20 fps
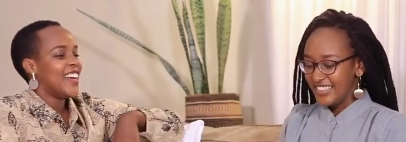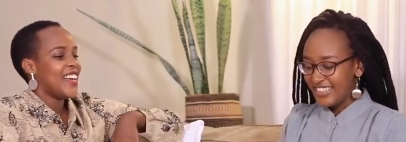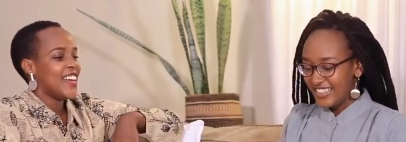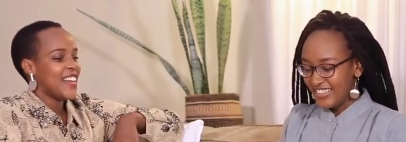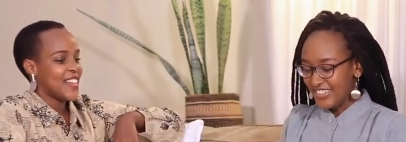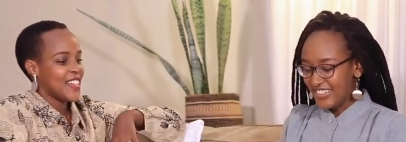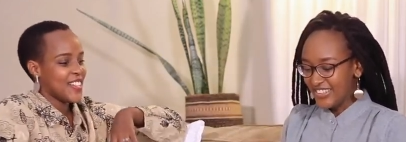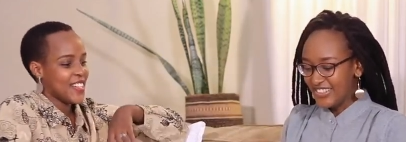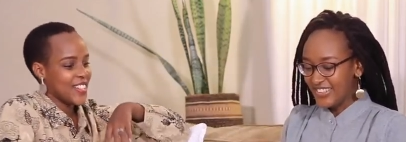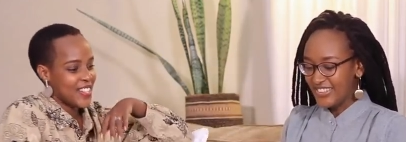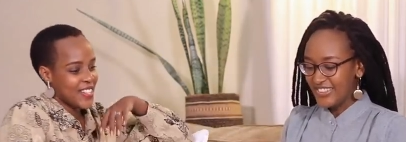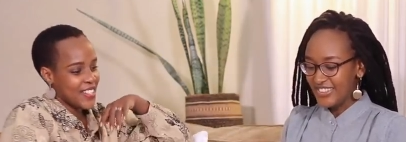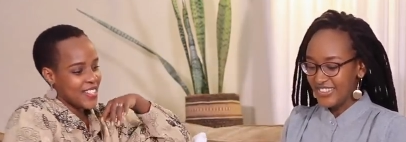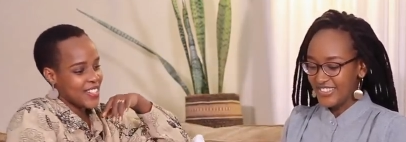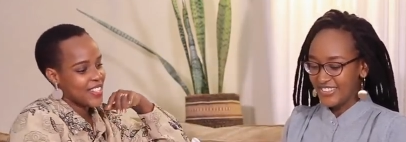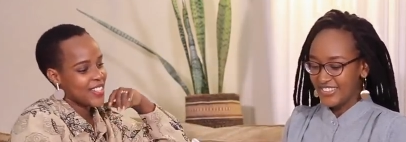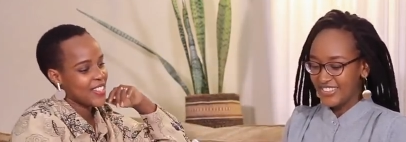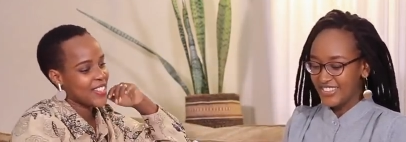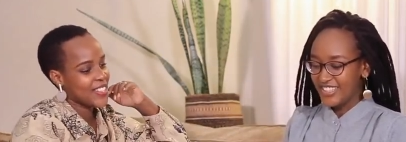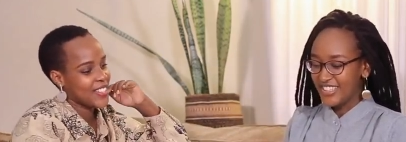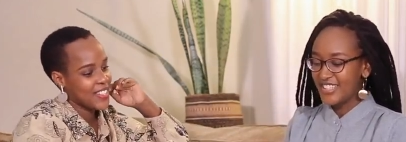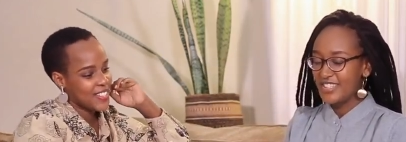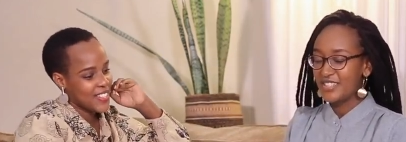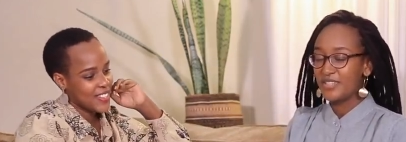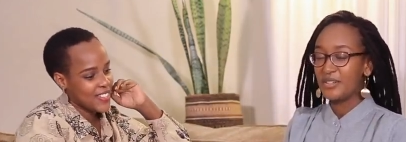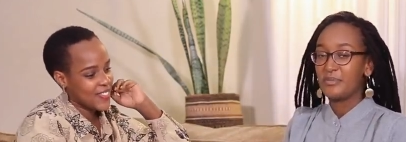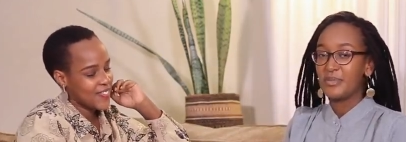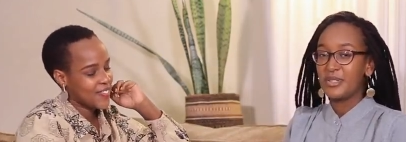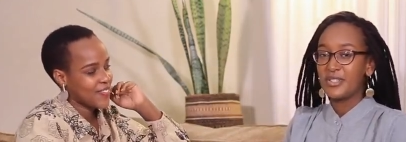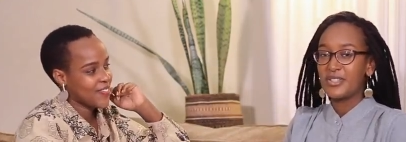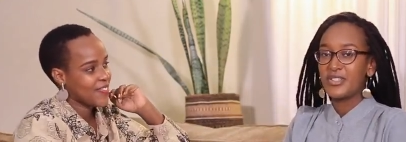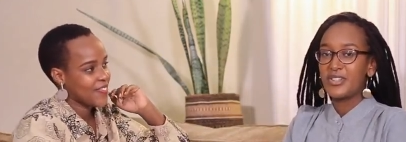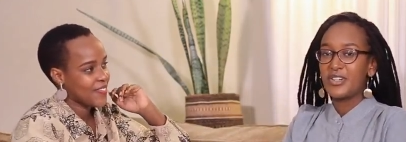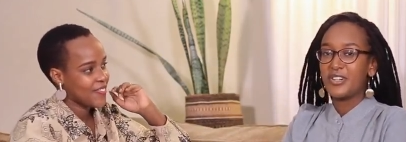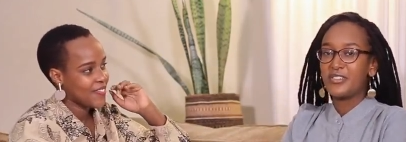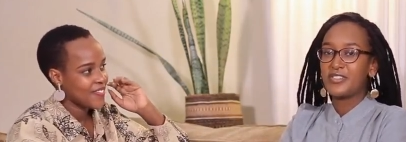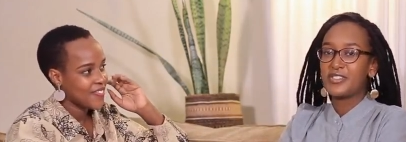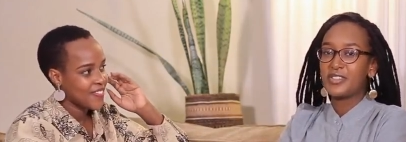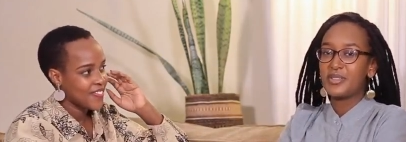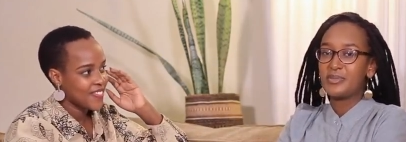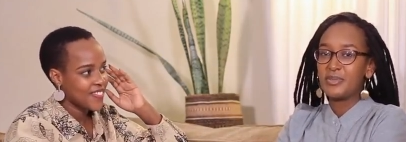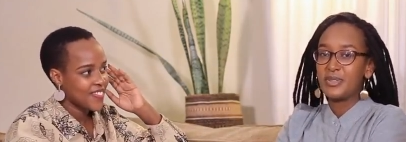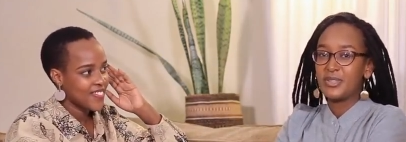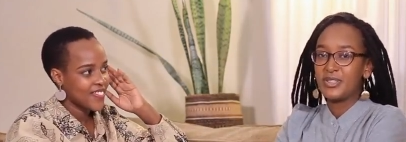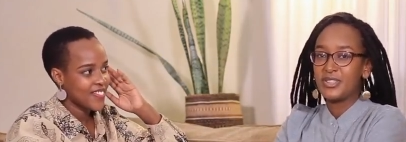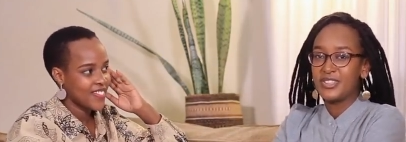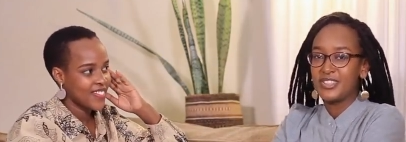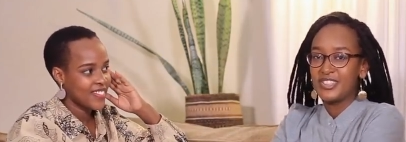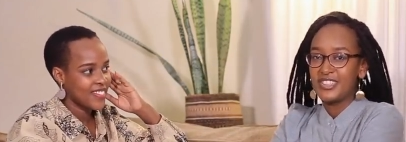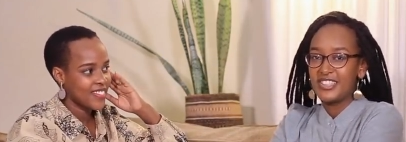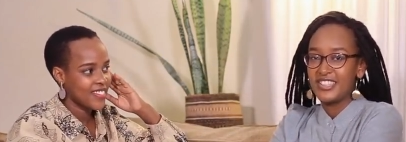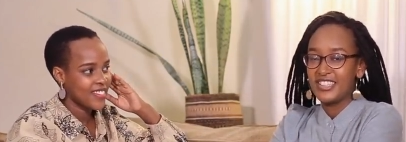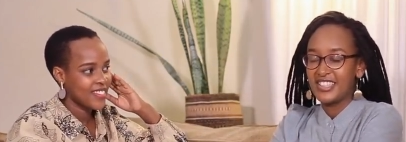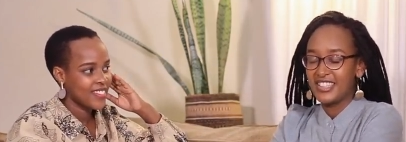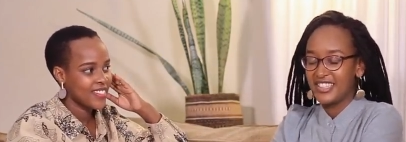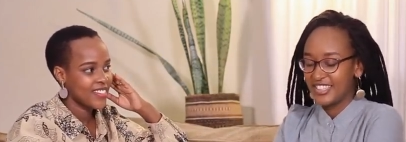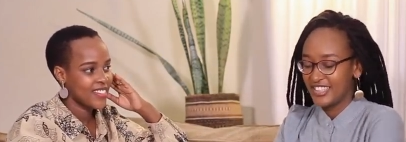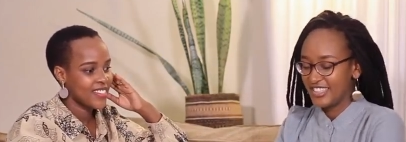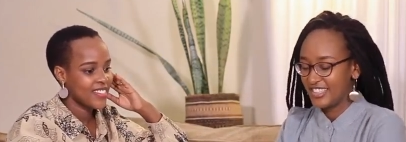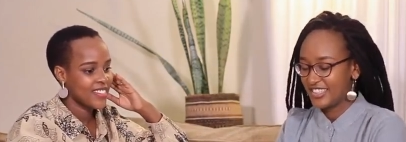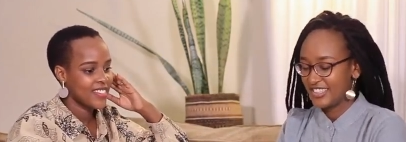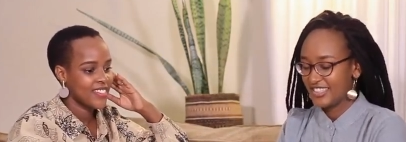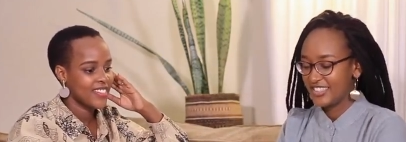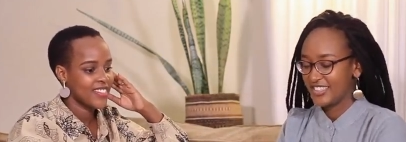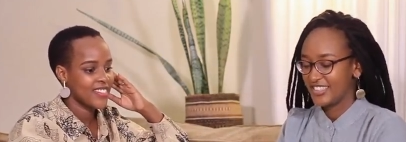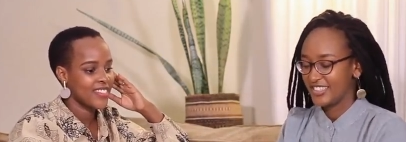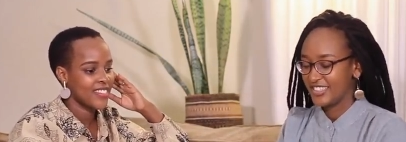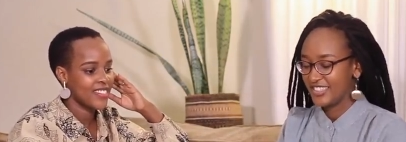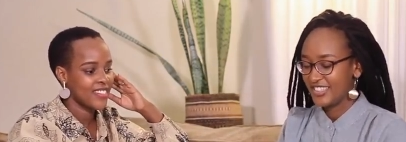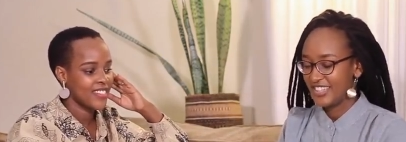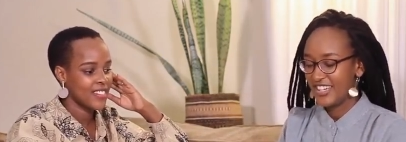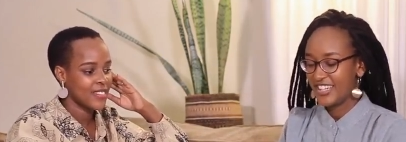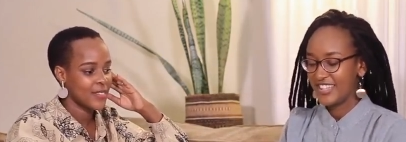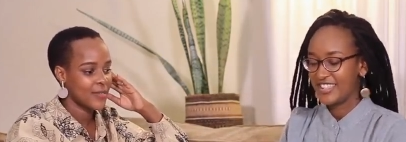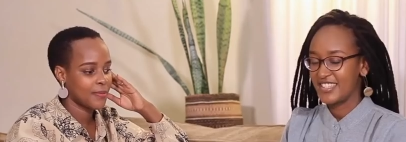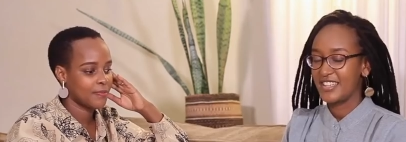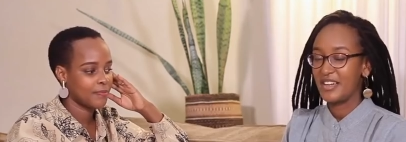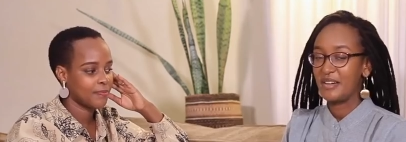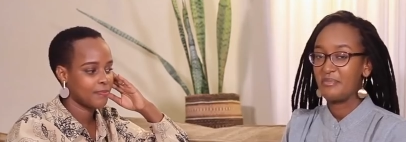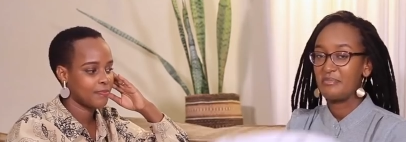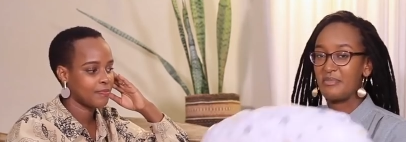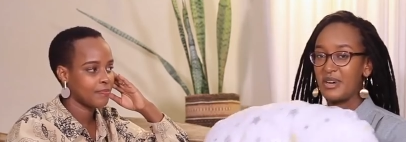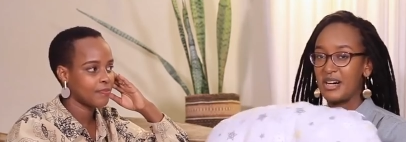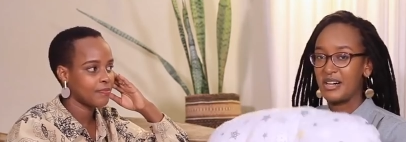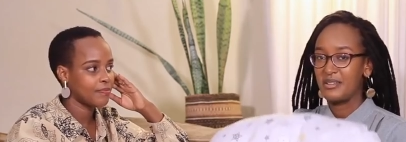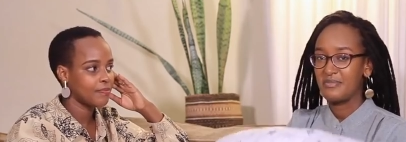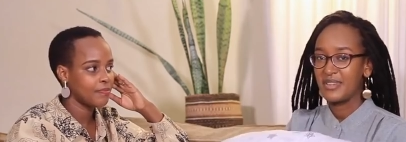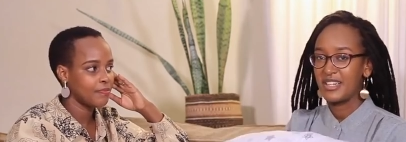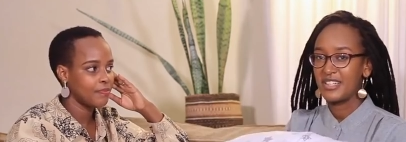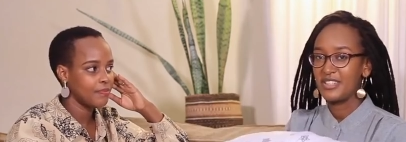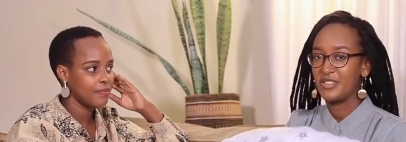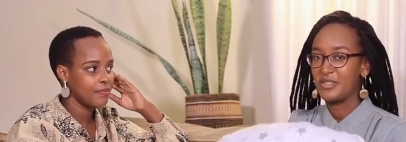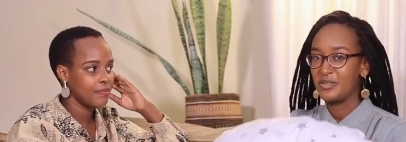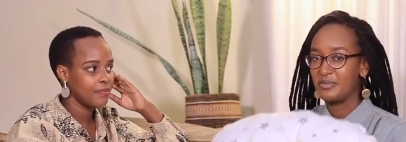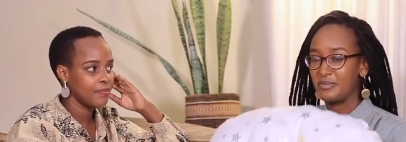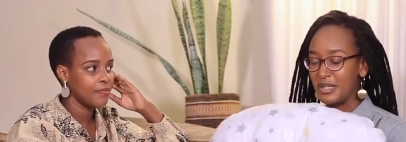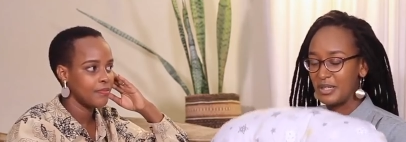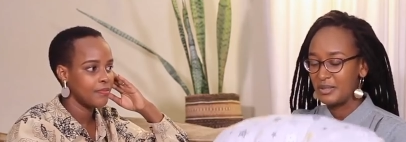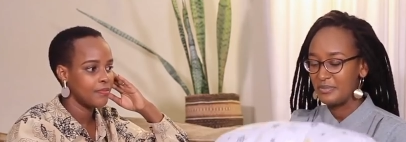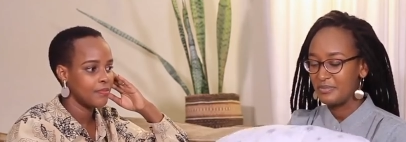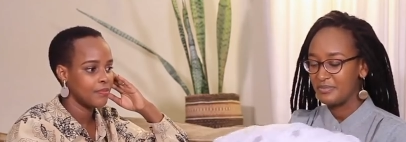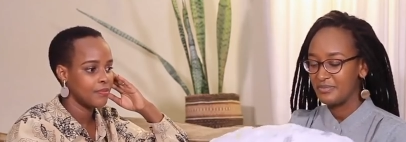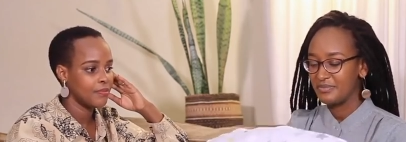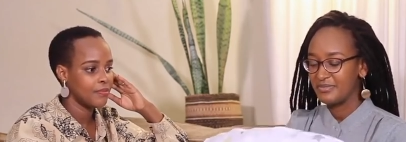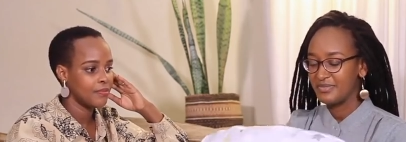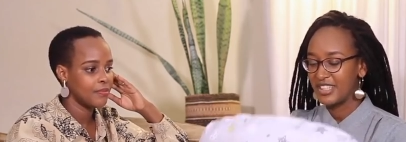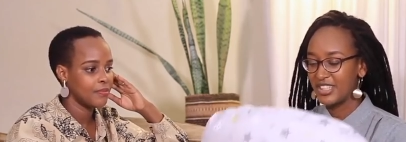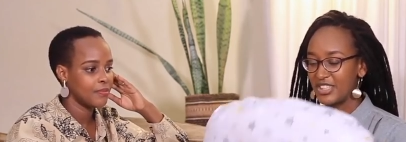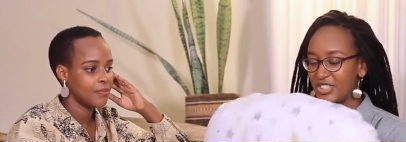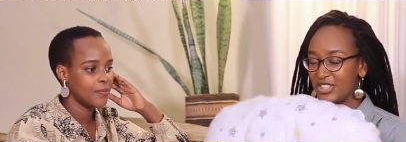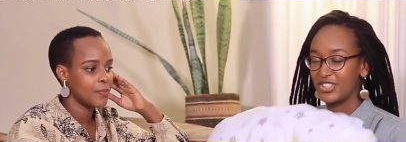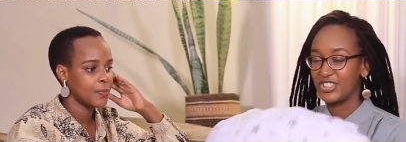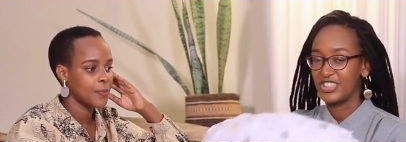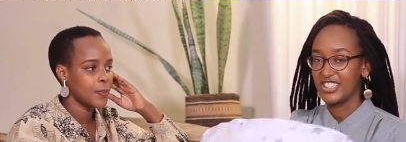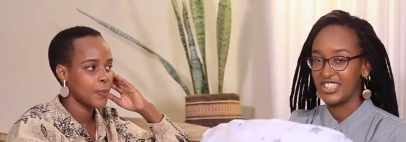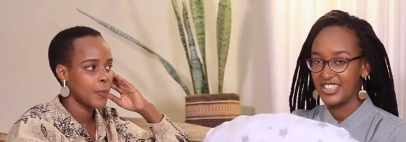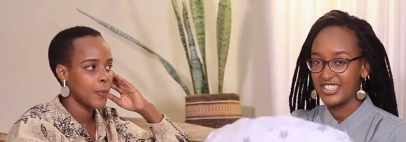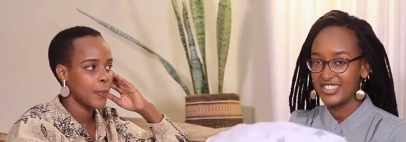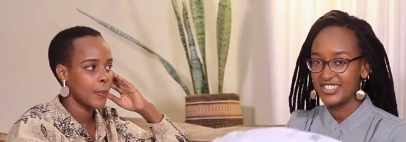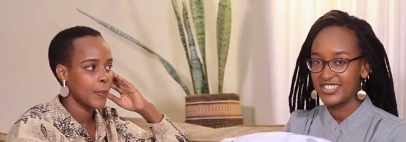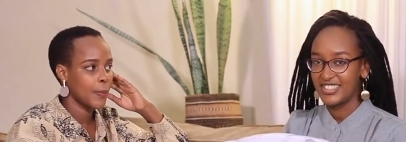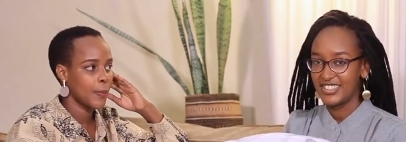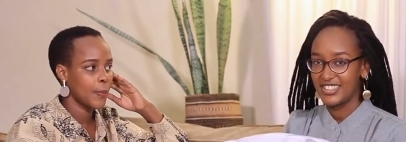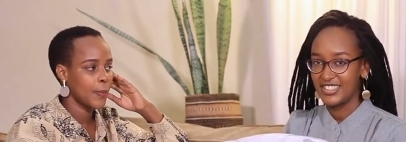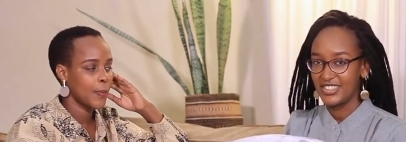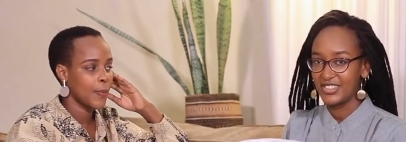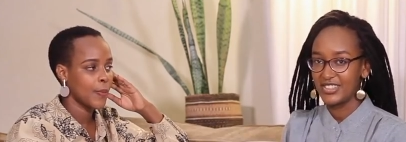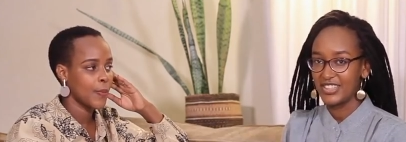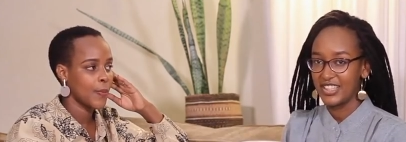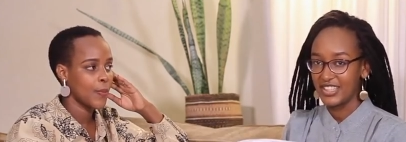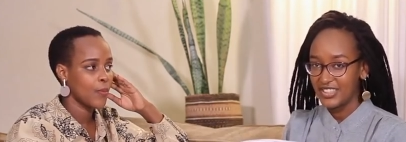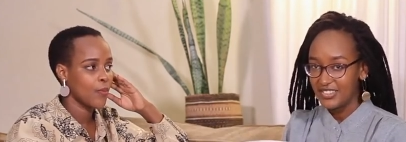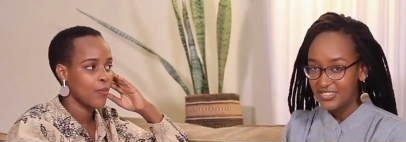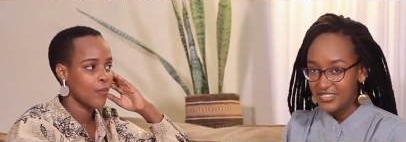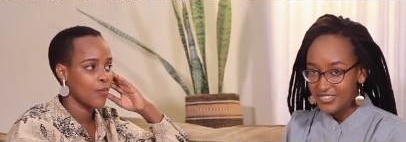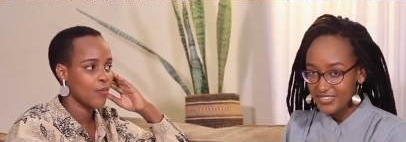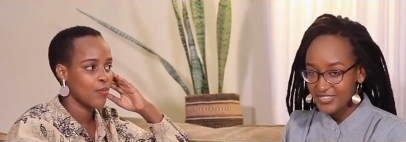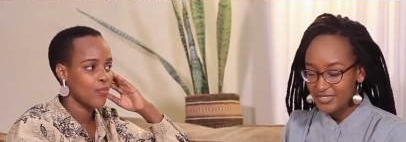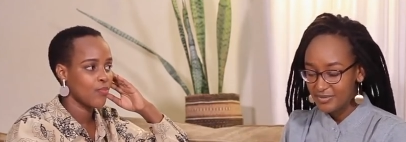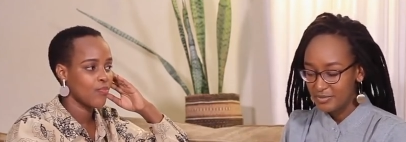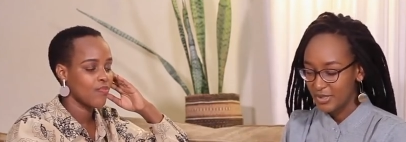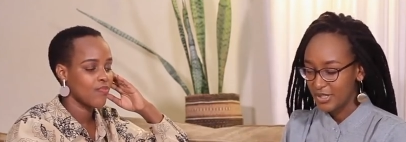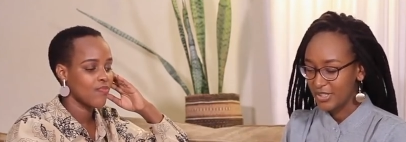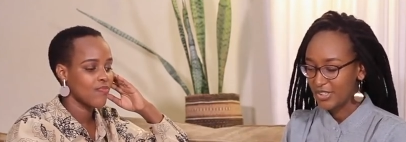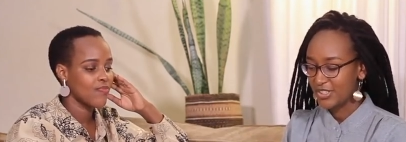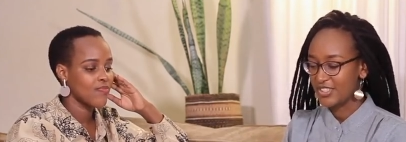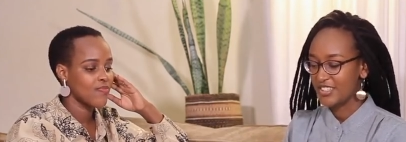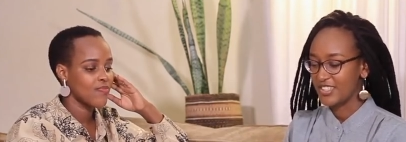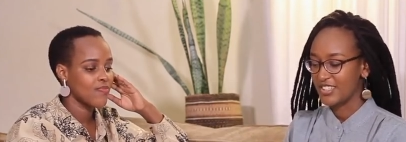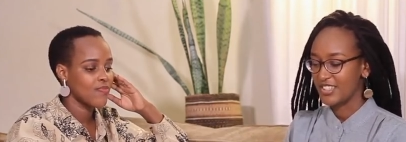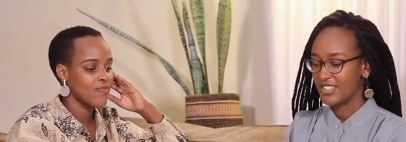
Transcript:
Speaker 1: yeah, this is the most comfortable thing as a mom, a new mom that you need in your life because